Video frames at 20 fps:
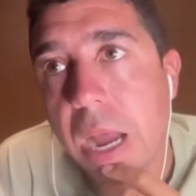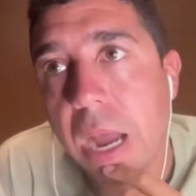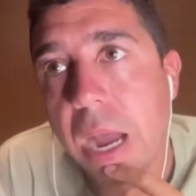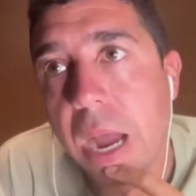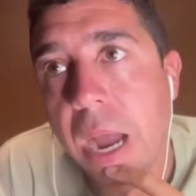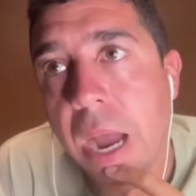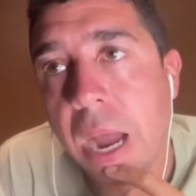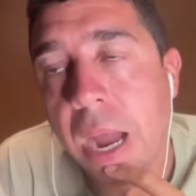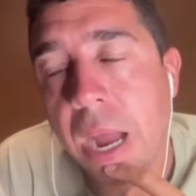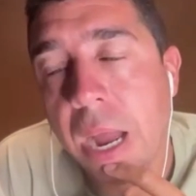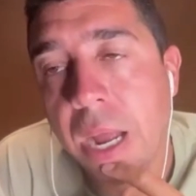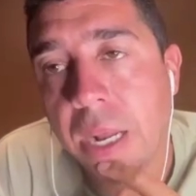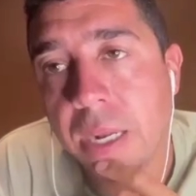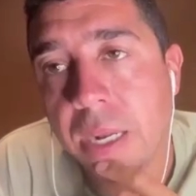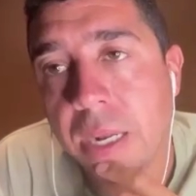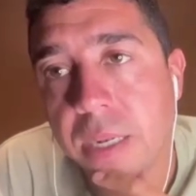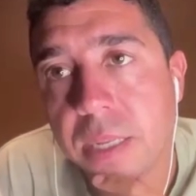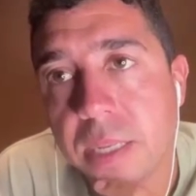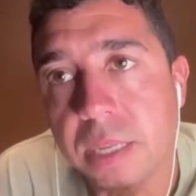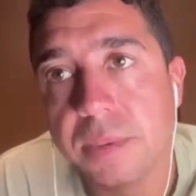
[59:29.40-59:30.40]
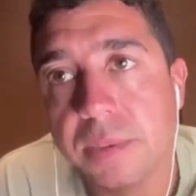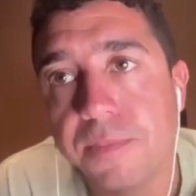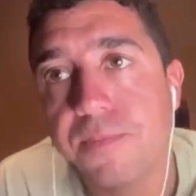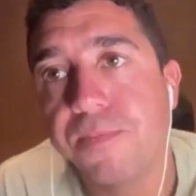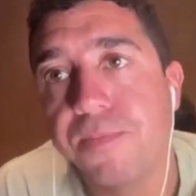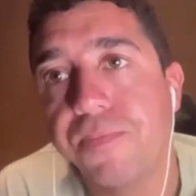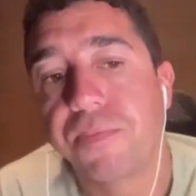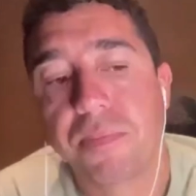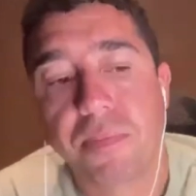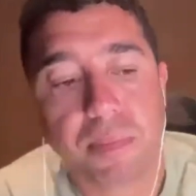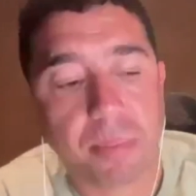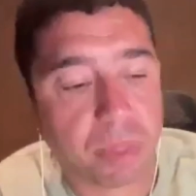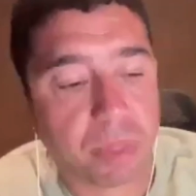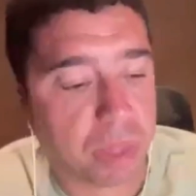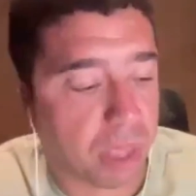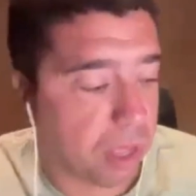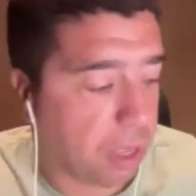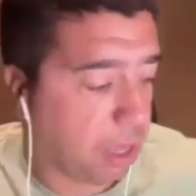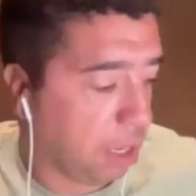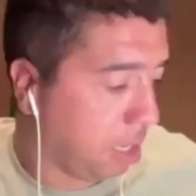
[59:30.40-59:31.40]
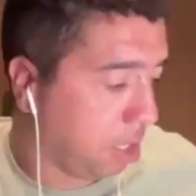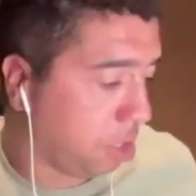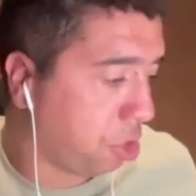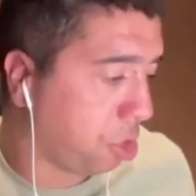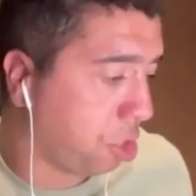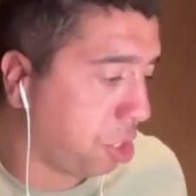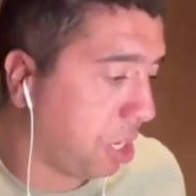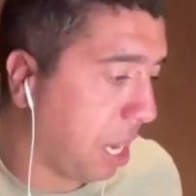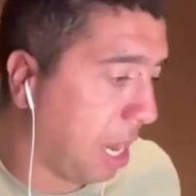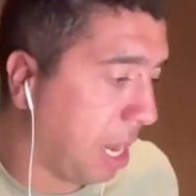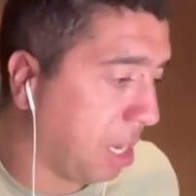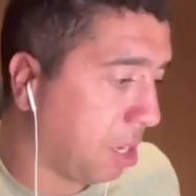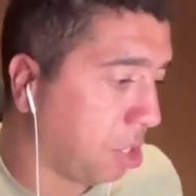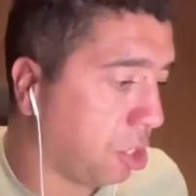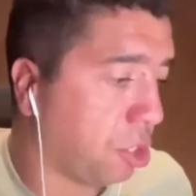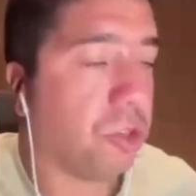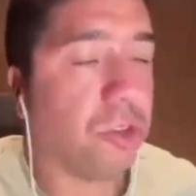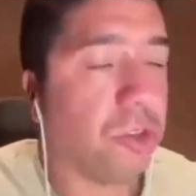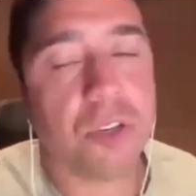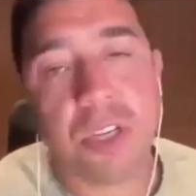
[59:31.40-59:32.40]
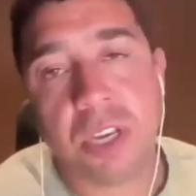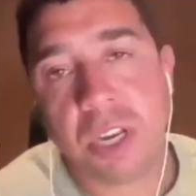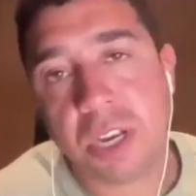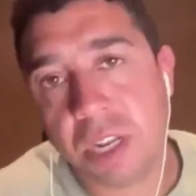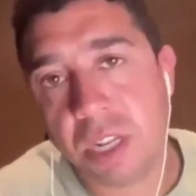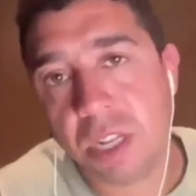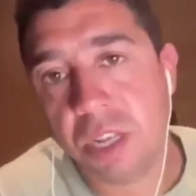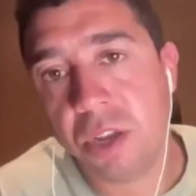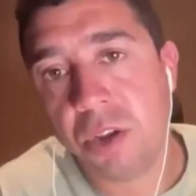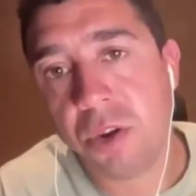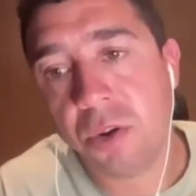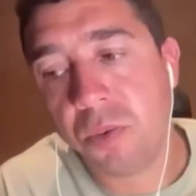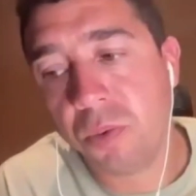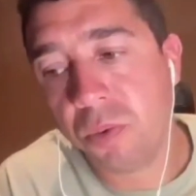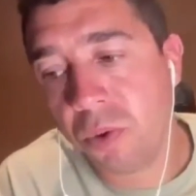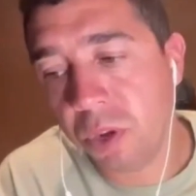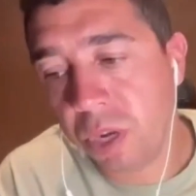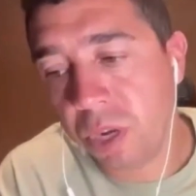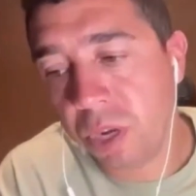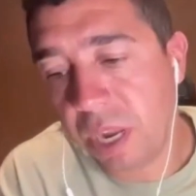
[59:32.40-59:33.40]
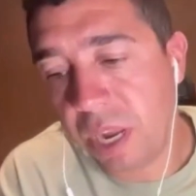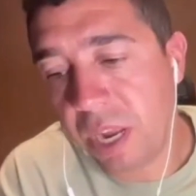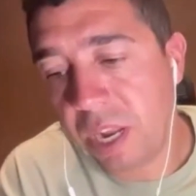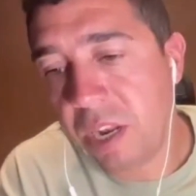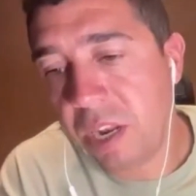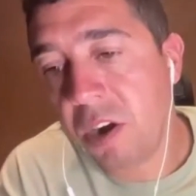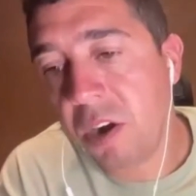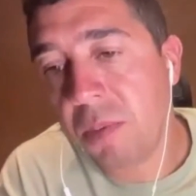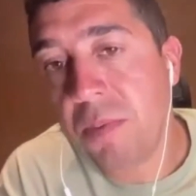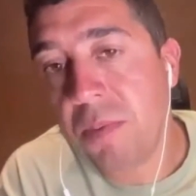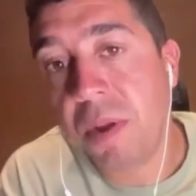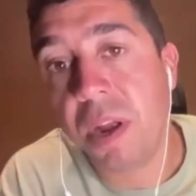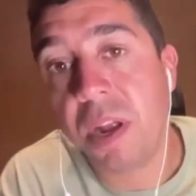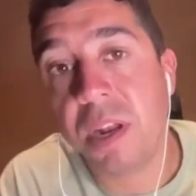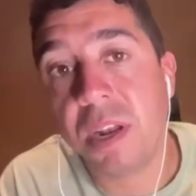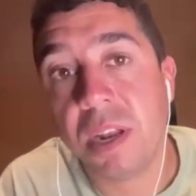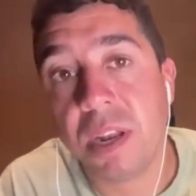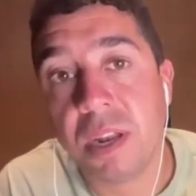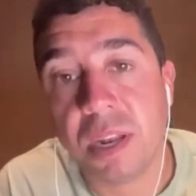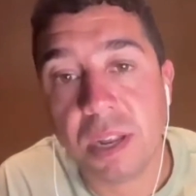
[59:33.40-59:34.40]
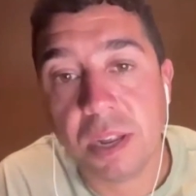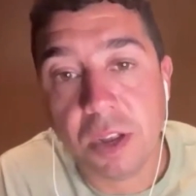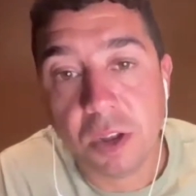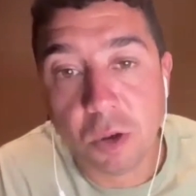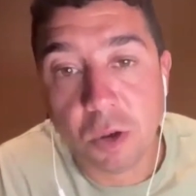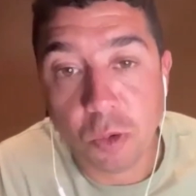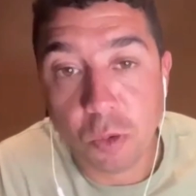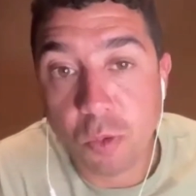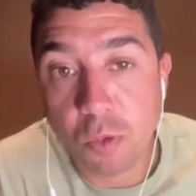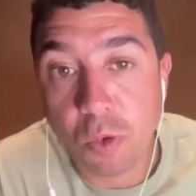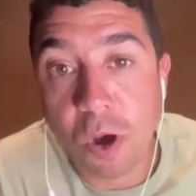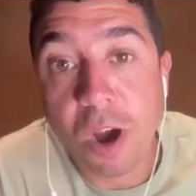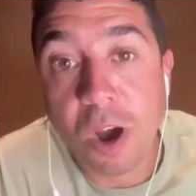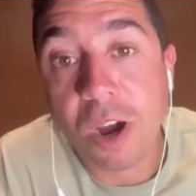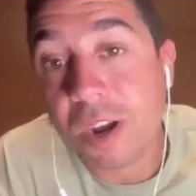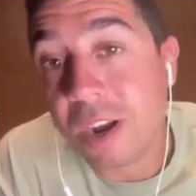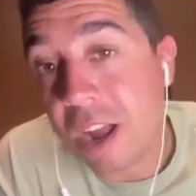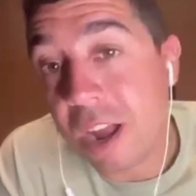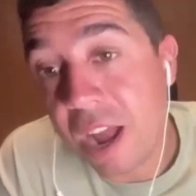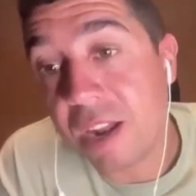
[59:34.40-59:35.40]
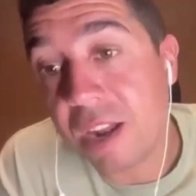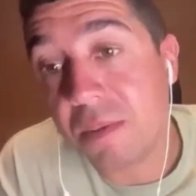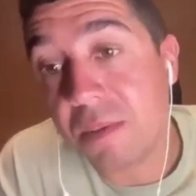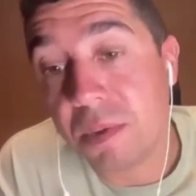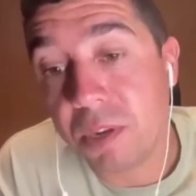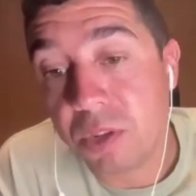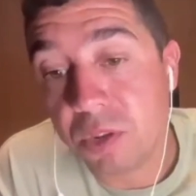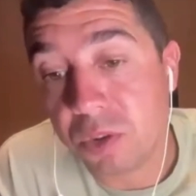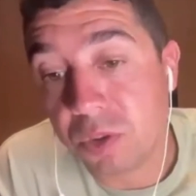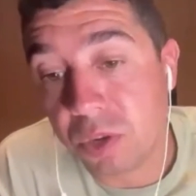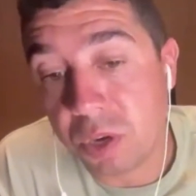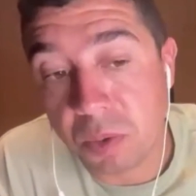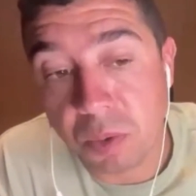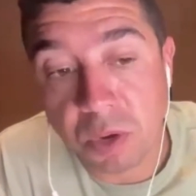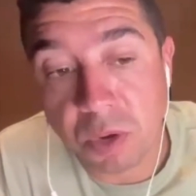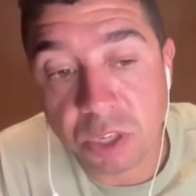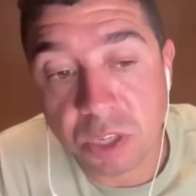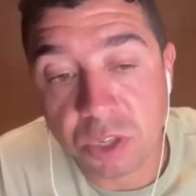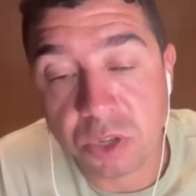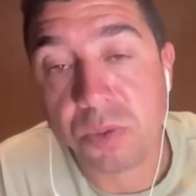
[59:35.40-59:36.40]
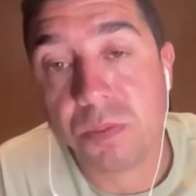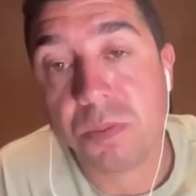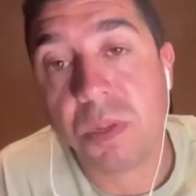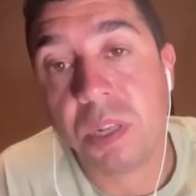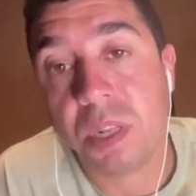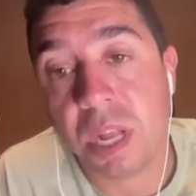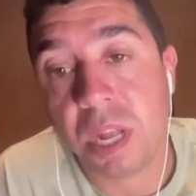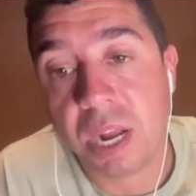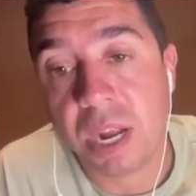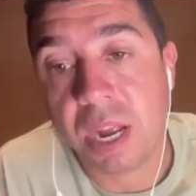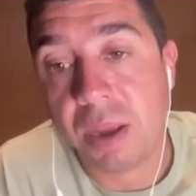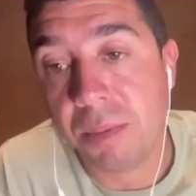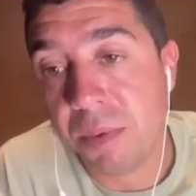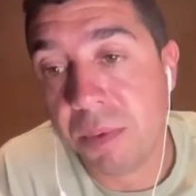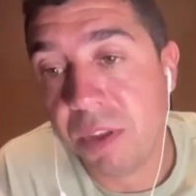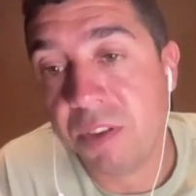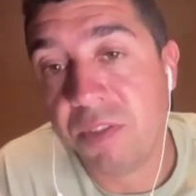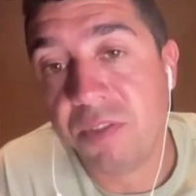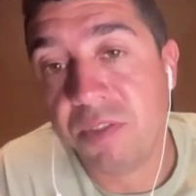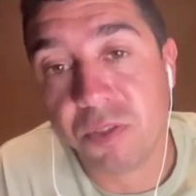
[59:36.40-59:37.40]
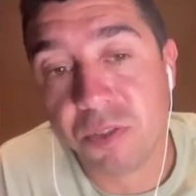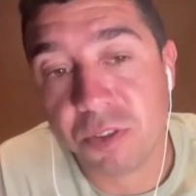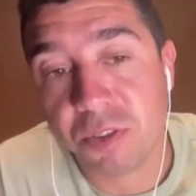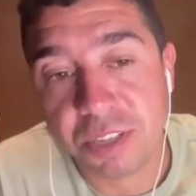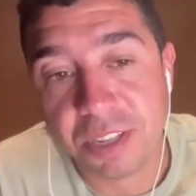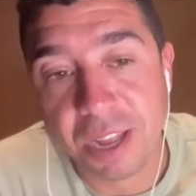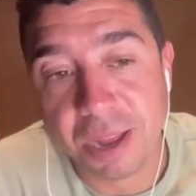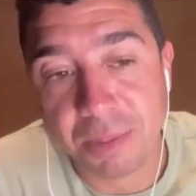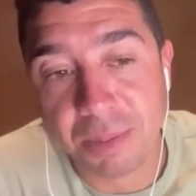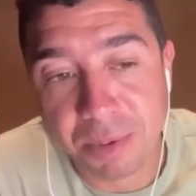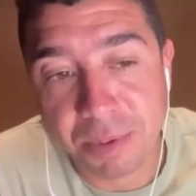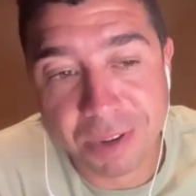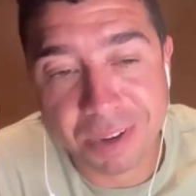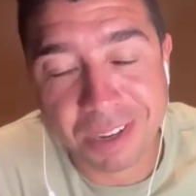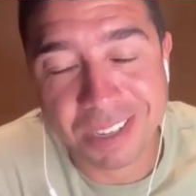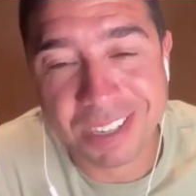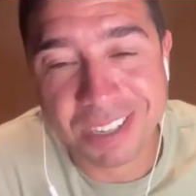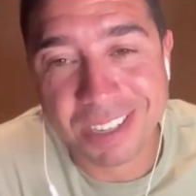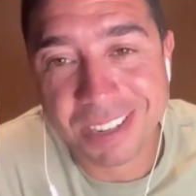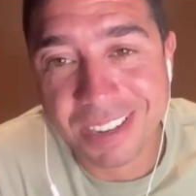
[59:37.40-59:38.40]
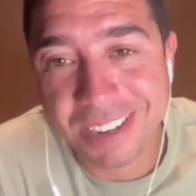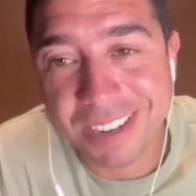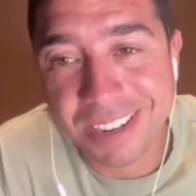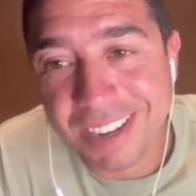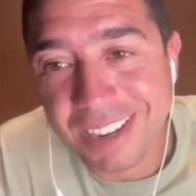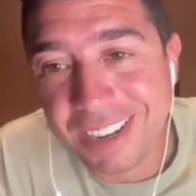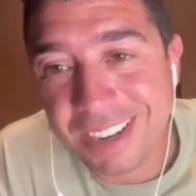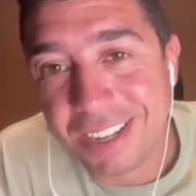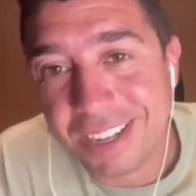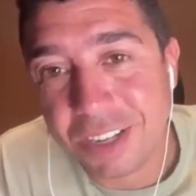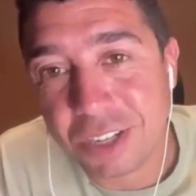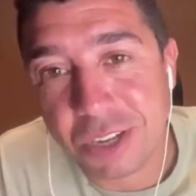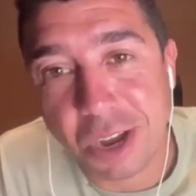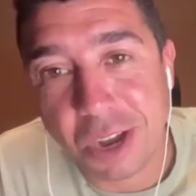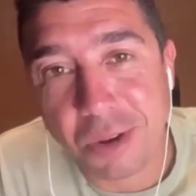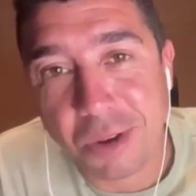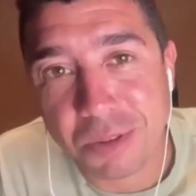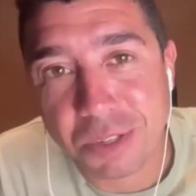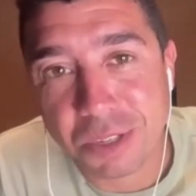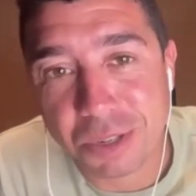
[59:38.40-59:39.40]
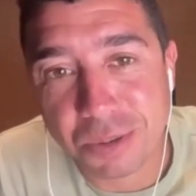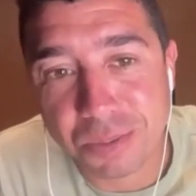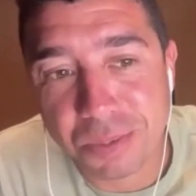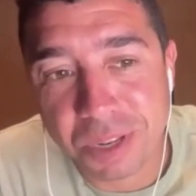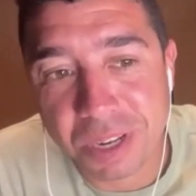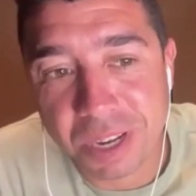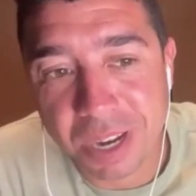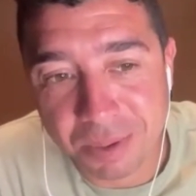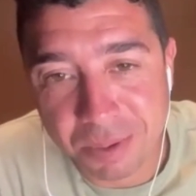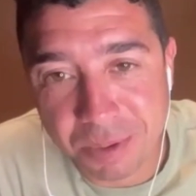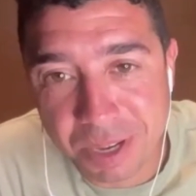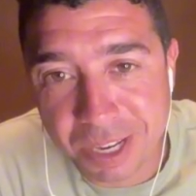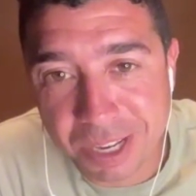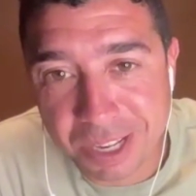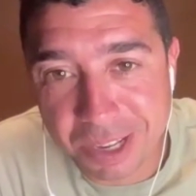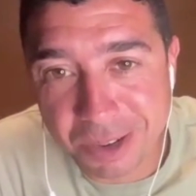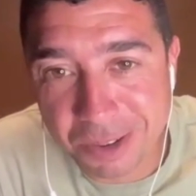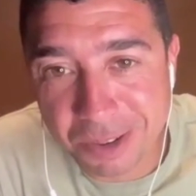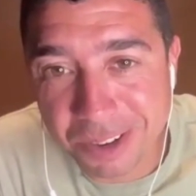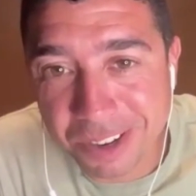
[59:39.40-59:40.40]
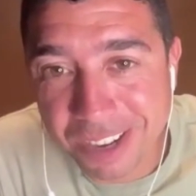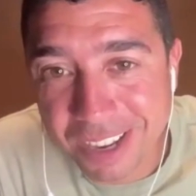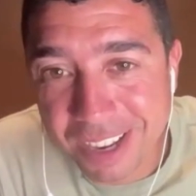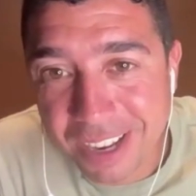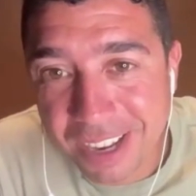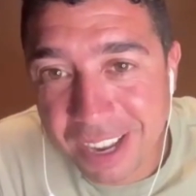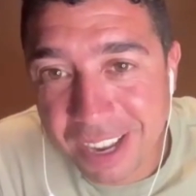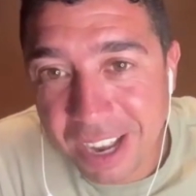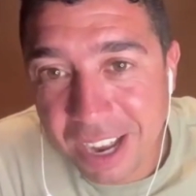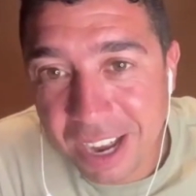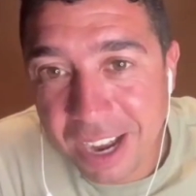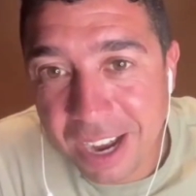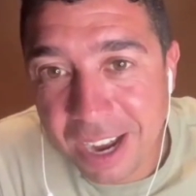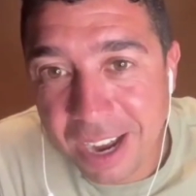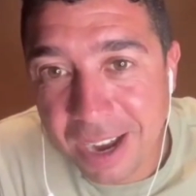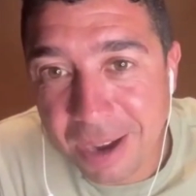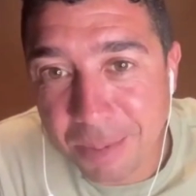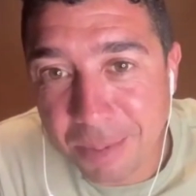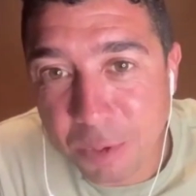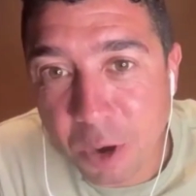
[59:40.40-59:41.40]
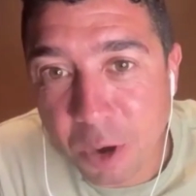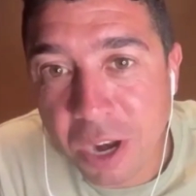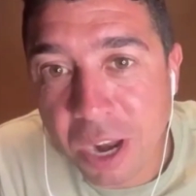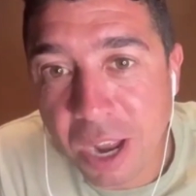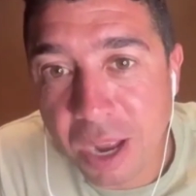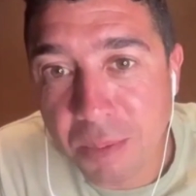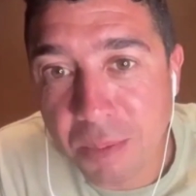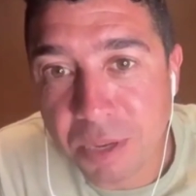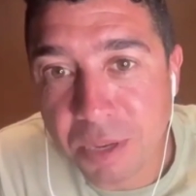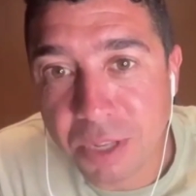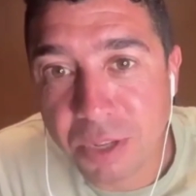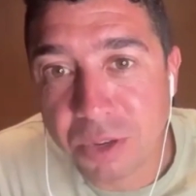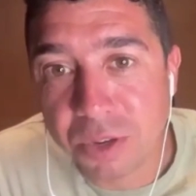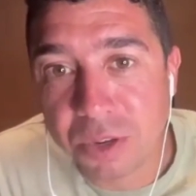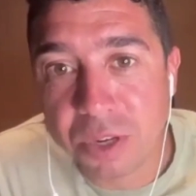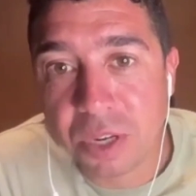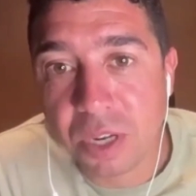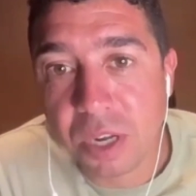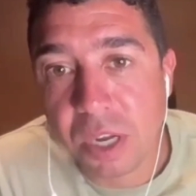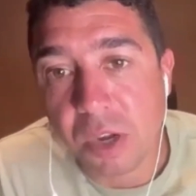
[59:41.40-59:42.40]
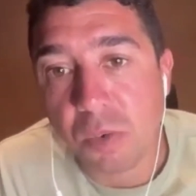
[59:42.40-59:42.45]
And you just said there's nothing you can do. Like, in your opinion, what can be done, or what's something that can be a first step? Because there's always something that we can do. or can be done.